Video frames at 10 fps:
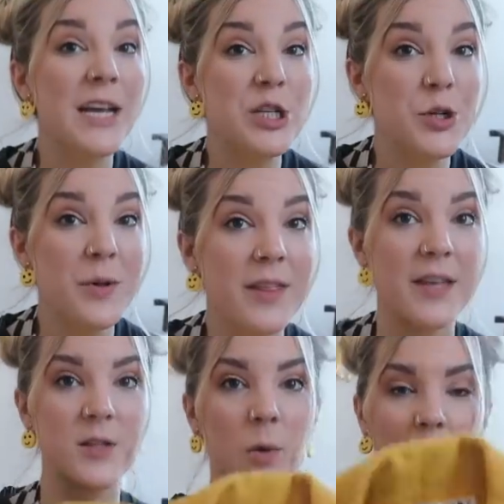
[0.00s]
I do with
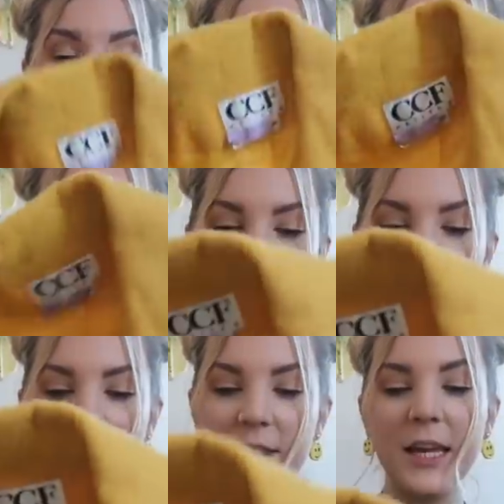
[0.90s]
this one. This is
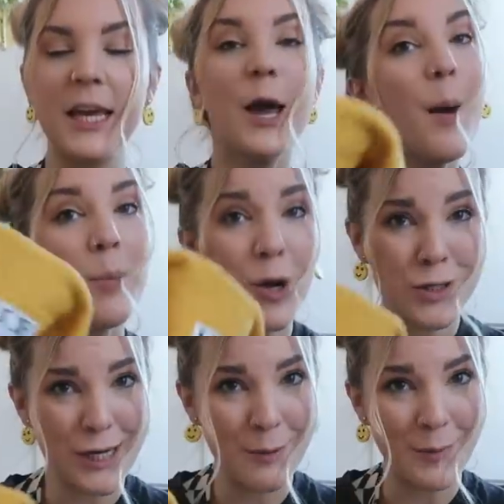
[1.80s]
definitely
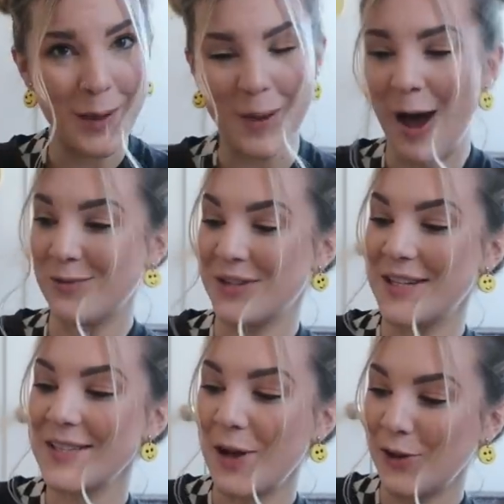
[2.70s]
pushing my
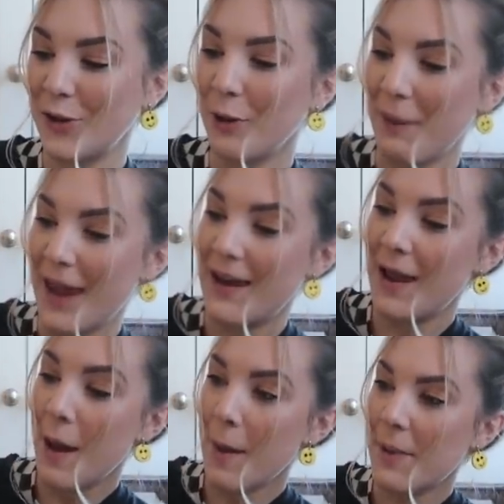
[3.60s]
boundaries a little bit,
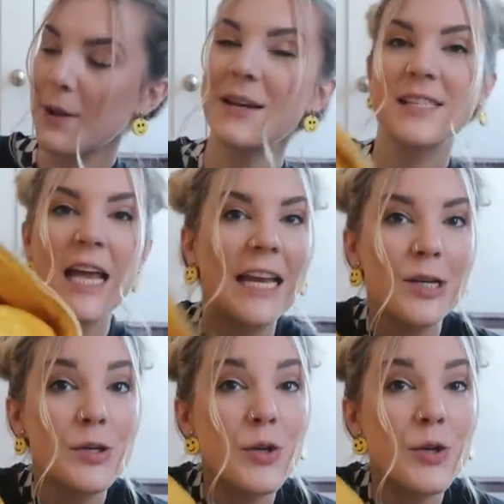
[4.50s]
but I'm excited